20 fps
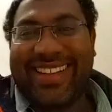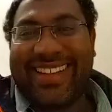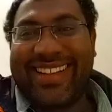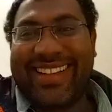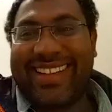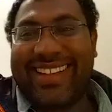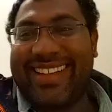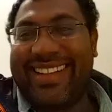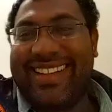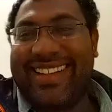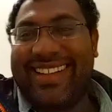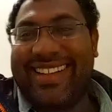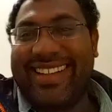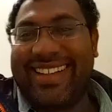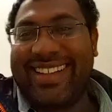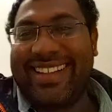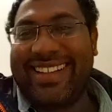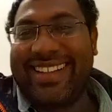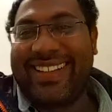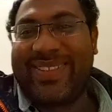Your move
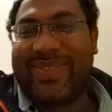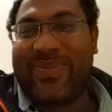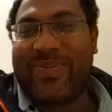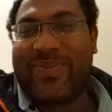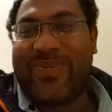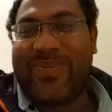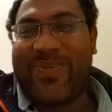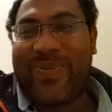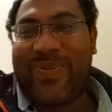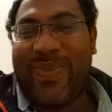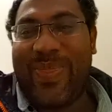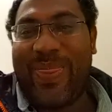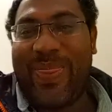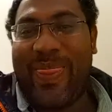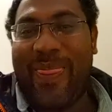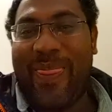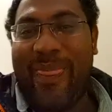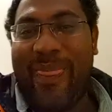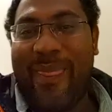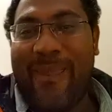was good?
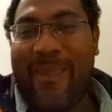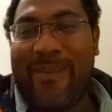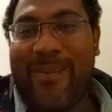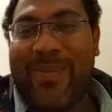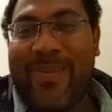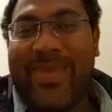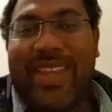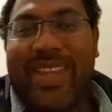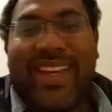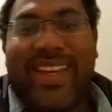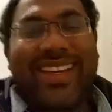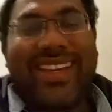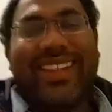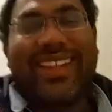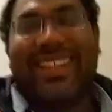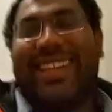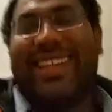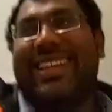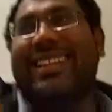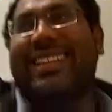
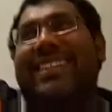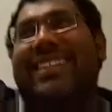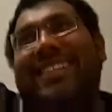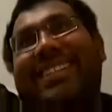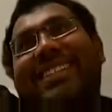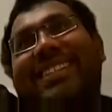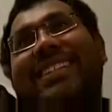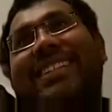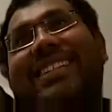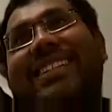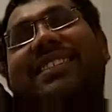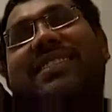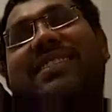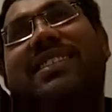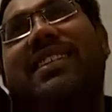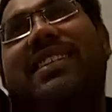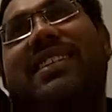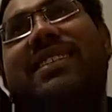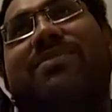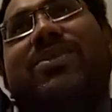Yes, sir. I,
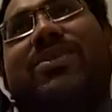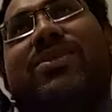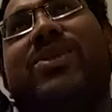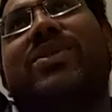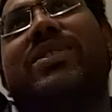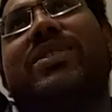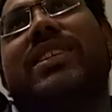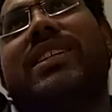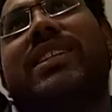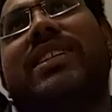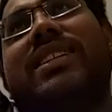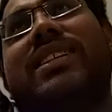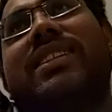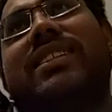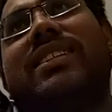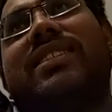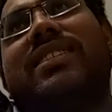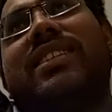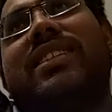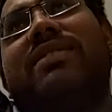I moved
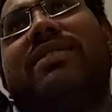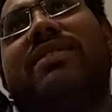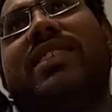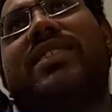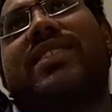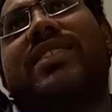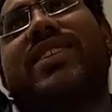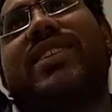here three weeks